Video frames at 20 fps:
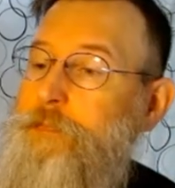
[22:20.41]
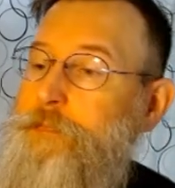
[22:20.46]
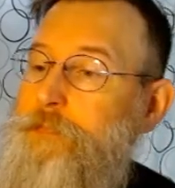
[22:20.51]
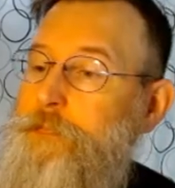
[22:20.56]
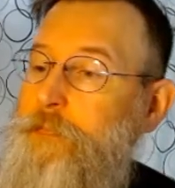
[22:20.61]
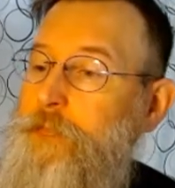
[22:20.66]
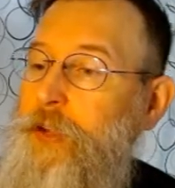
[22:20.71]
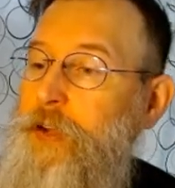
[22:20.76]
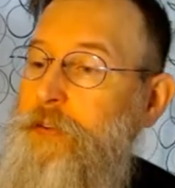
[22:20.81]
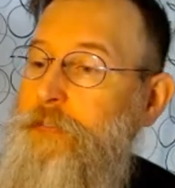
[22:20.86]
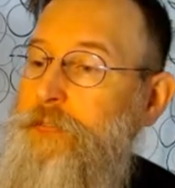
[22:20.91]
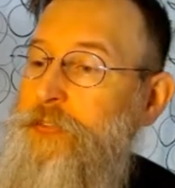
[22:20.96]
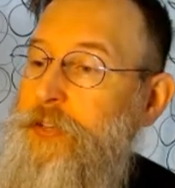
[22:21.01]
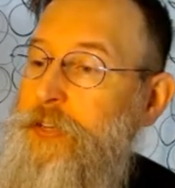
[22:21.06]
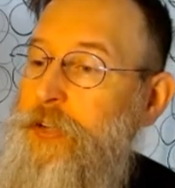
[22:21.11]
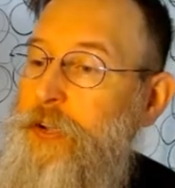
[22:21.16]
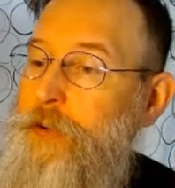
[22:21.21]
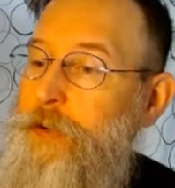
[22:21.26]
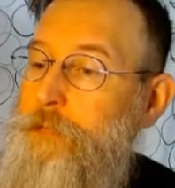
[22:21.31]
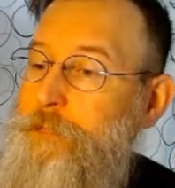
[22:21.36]
of
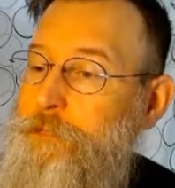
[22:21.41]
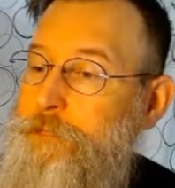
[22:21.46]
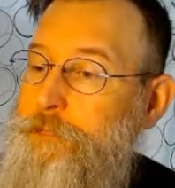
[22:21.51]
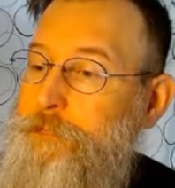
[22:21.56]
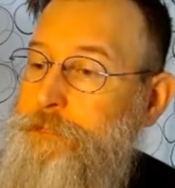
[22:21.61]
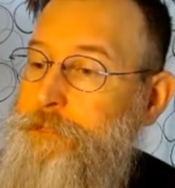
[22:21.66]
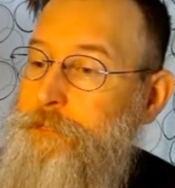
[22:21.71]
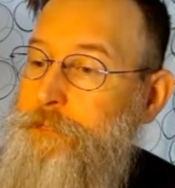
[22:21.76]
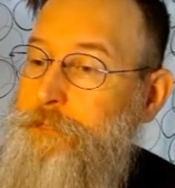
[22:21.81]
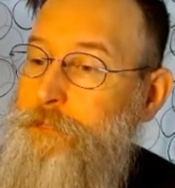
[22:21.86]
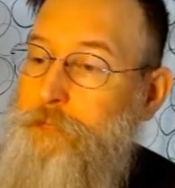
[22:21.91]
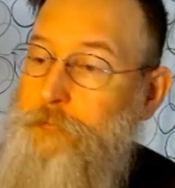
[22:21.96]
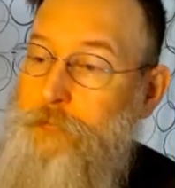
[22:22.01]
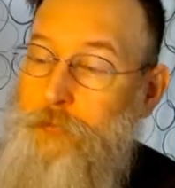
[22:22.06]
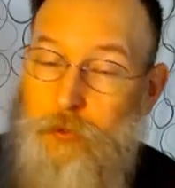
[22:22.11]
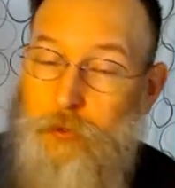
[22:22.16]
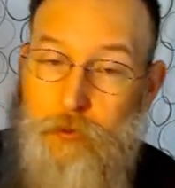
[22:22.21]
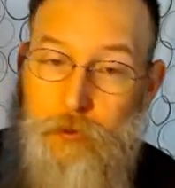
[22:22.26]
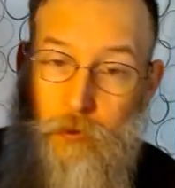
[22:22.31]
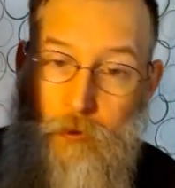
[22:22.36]
the
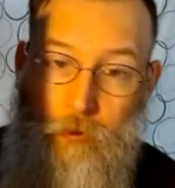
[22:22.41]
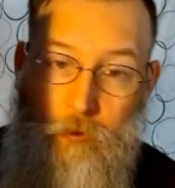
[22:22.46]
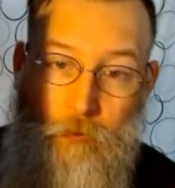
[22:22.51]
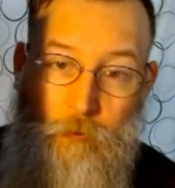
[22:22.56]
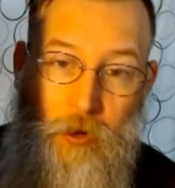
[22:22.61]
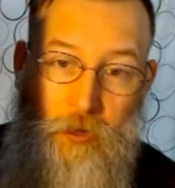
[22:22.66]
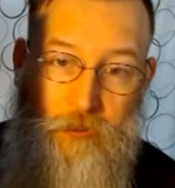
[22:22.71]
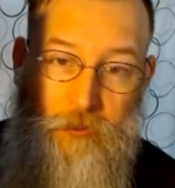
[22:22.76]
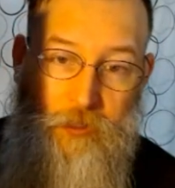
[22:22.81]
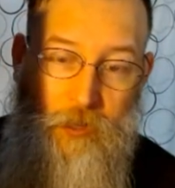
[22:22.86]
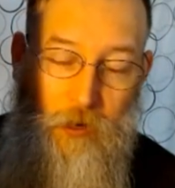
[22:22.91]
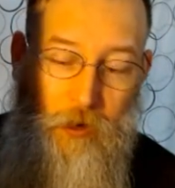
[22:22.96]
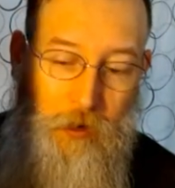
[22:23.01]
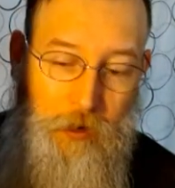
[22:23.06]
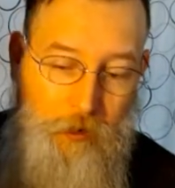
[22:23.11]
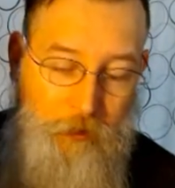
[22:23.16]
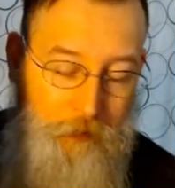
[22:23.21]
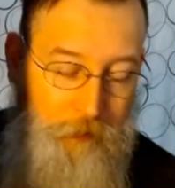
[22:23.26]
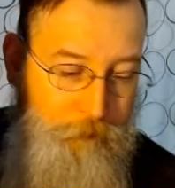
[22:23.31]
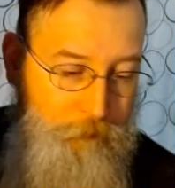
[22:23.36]
Walta
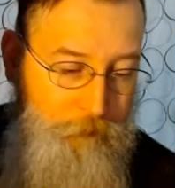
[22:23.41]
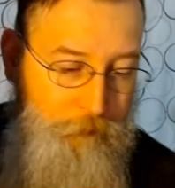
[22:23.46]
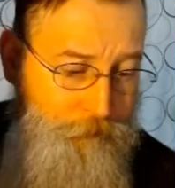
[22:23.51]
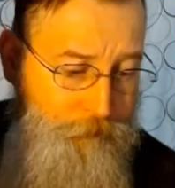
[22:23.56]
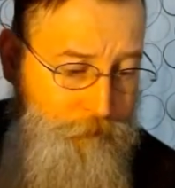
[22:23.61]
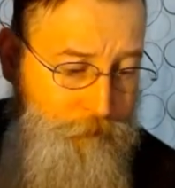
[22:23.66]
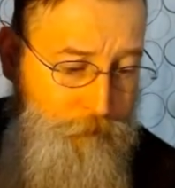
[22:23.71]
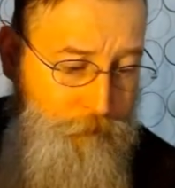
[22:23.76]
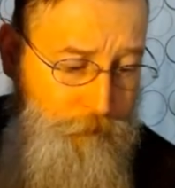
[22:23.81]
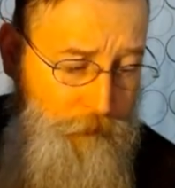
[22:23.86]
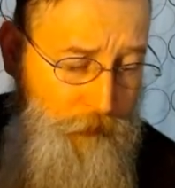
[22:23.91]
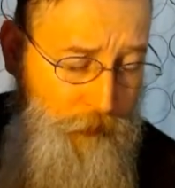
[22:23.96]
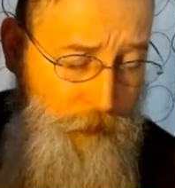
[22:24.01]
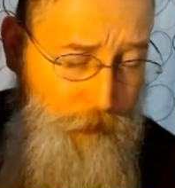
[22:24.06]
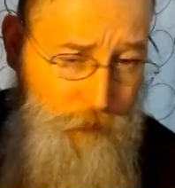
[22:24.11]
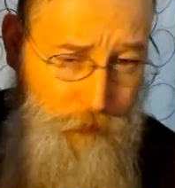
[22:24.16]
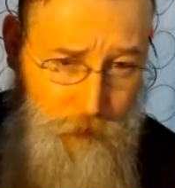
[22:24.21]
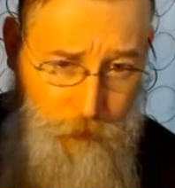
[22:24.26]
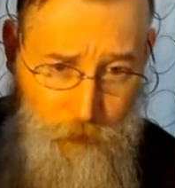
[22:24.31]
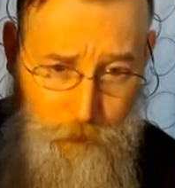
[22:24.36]
art
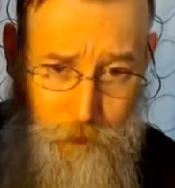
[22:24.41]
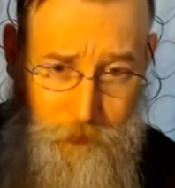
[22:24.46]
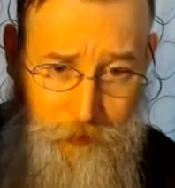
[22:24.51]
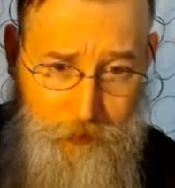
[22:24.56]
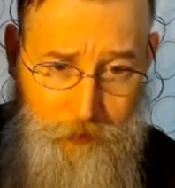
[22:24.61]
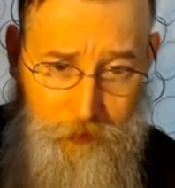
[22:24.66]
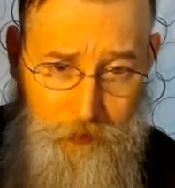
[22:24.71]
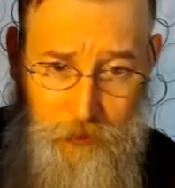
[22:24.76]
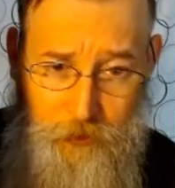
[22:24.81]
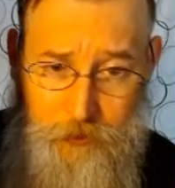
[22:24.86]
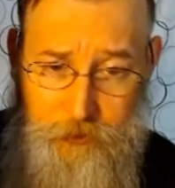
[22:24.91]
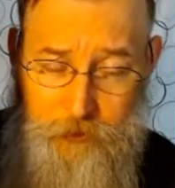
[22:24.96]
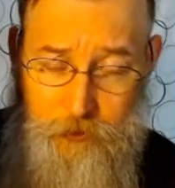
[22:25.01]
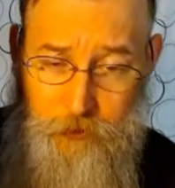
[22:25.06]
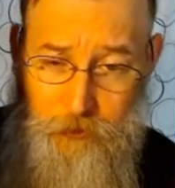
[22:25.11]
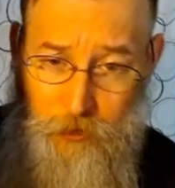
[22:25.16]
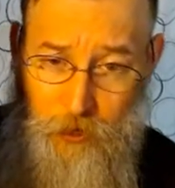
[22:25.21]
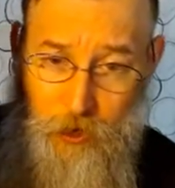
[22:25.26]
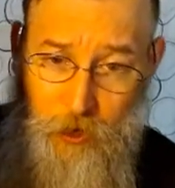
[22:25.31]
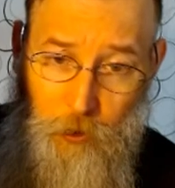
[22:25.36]
drew me into this.
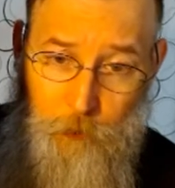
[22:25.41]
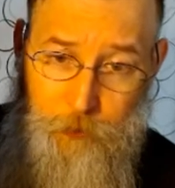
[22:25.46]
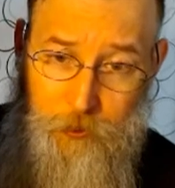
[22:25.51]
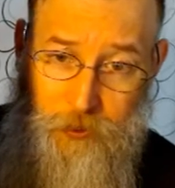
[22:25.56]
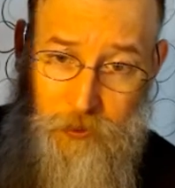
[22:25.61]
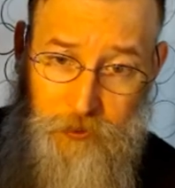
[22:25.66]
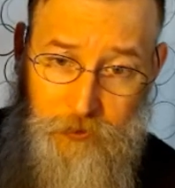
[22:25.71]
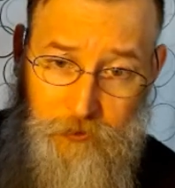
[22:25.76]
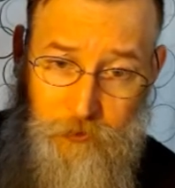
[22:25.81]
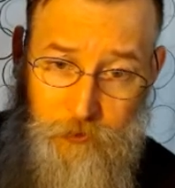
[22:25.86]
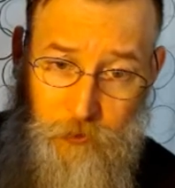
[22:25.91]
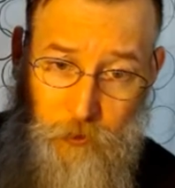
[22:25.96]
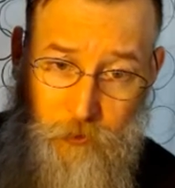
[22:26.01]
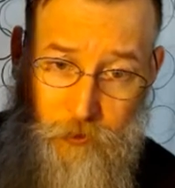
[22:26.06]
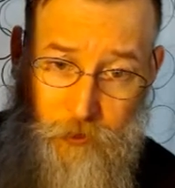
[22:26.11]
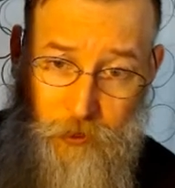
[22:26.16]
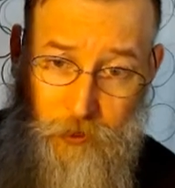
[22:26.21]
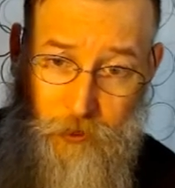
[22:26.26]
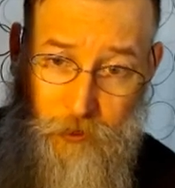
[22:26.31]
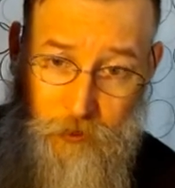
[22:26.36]
I hope we get the full
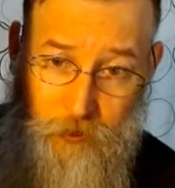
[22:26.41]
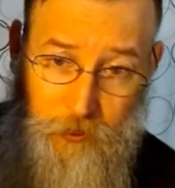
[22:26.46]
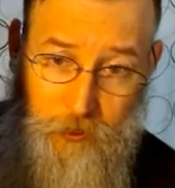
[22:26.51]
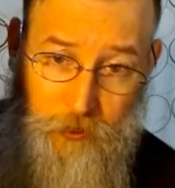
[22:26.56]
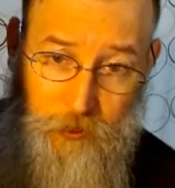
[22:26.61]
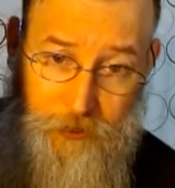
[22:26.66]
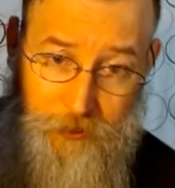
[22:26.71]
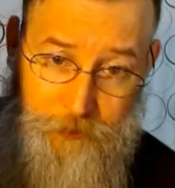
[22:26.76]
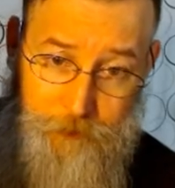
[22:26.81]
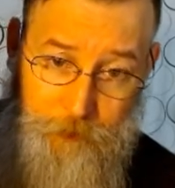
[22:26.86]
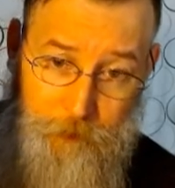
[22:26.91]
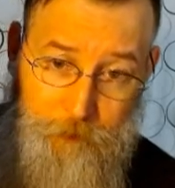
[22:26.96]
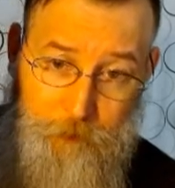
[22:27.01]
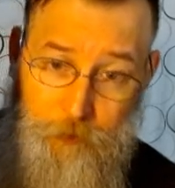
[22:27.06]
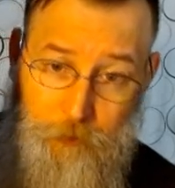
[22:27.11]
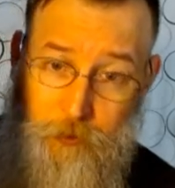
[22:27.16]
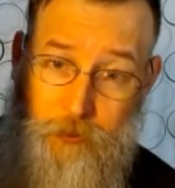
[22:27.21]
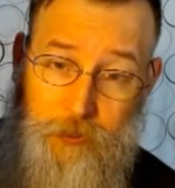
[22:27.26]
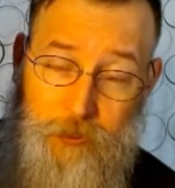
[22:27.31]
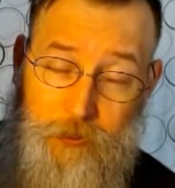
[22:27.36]
thing. It's been
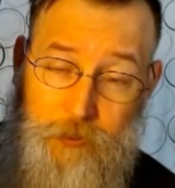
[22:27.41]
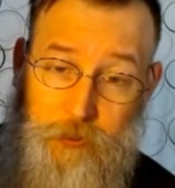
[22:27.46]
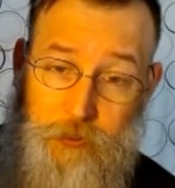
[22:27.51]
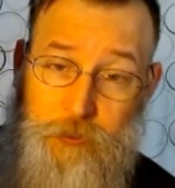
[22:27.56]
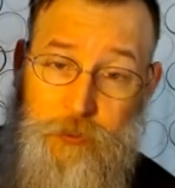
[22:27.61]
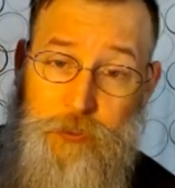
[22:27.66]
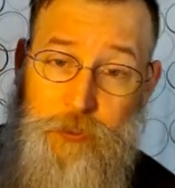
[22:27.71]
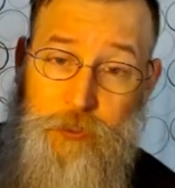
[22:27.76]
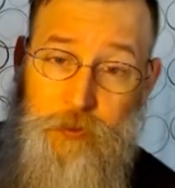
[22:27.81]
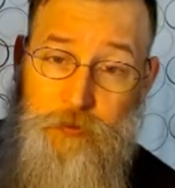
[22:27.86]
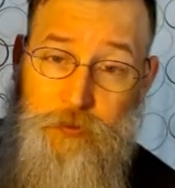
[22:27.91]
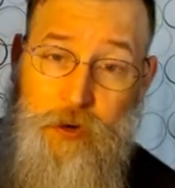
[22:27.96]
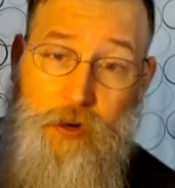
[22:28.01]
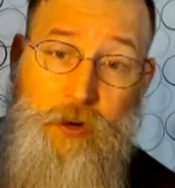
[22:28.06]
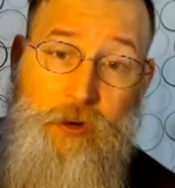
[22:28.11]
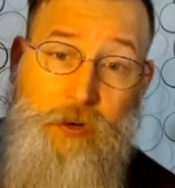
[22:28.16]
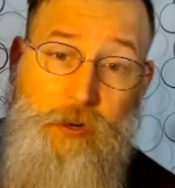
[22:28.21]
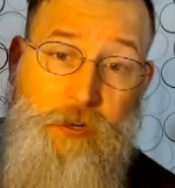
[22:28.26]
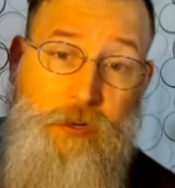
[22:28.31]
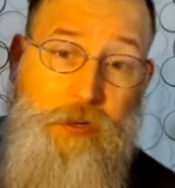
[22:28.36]
really interesting so far.